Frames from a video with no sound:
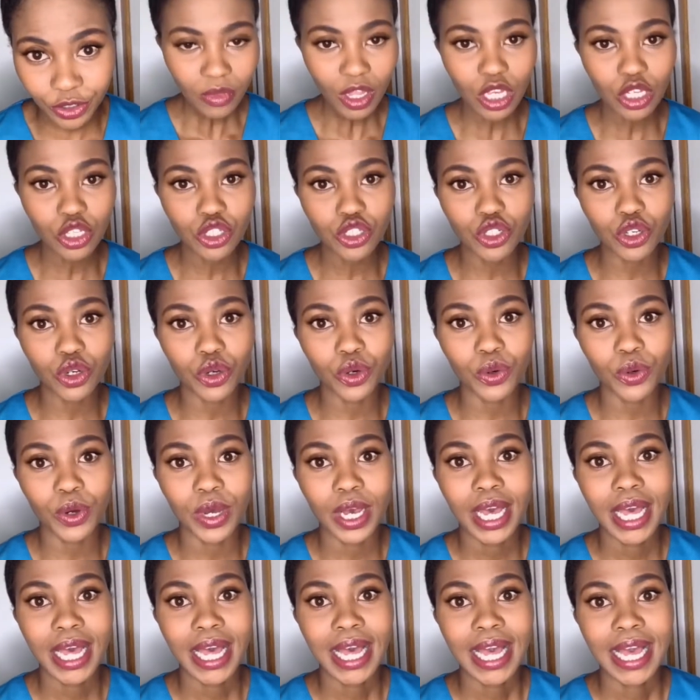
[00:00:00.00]
So
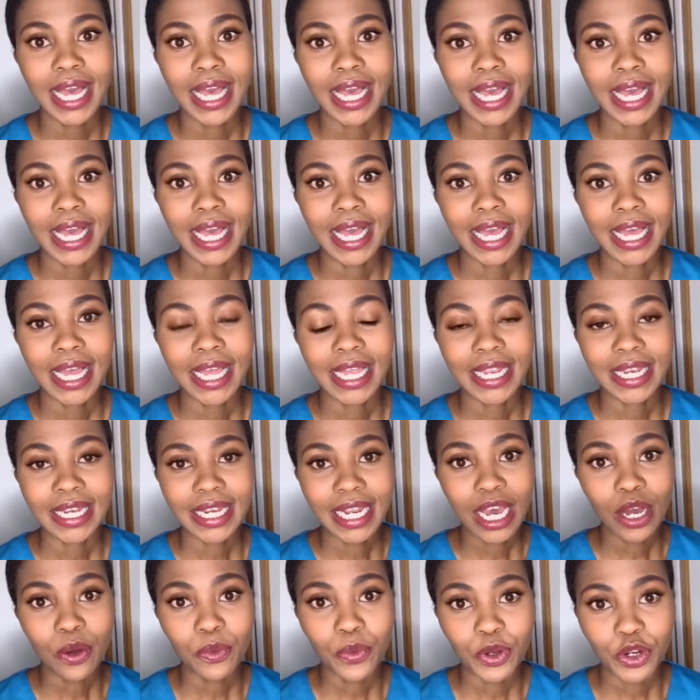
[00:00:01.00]

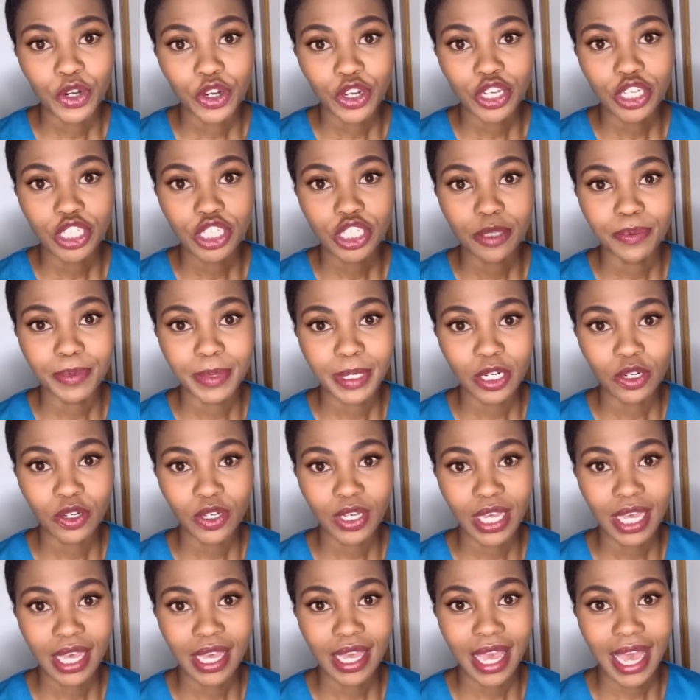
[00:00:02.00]
now we're going to be
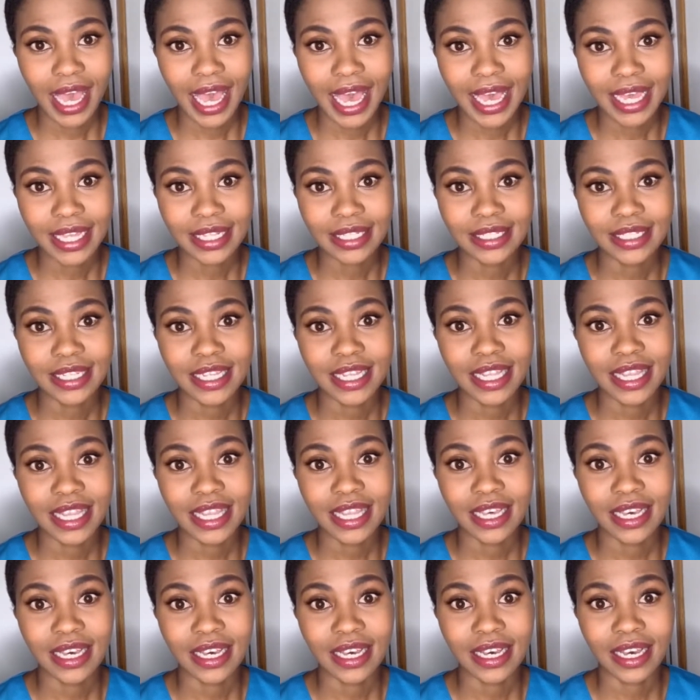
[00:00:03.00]
looking at
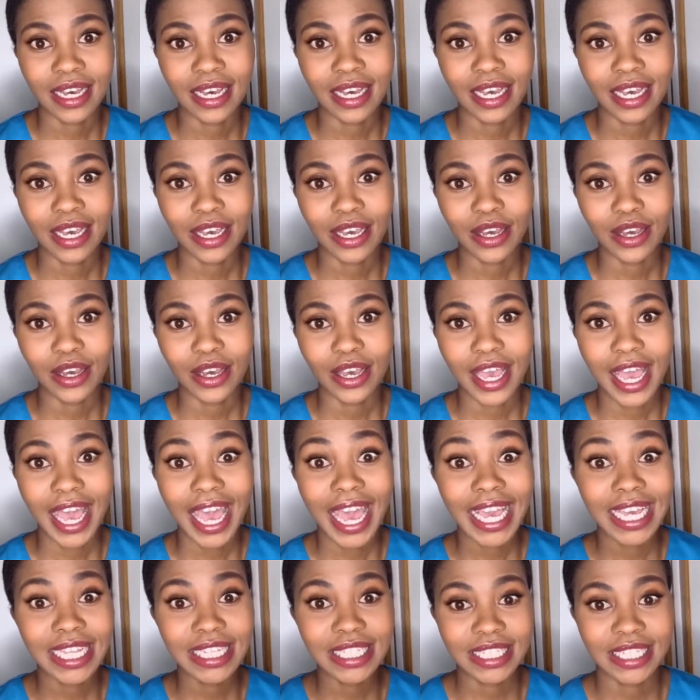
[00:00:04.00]
the
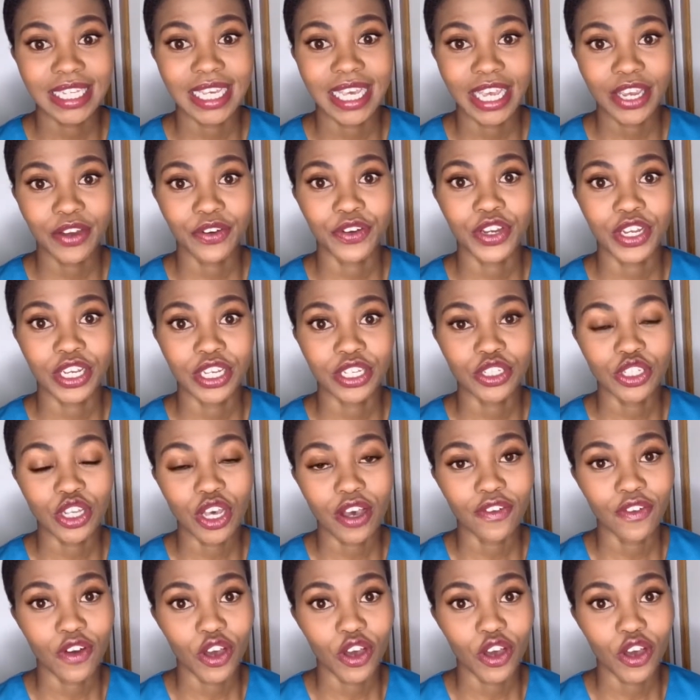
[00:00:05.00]
8 areas of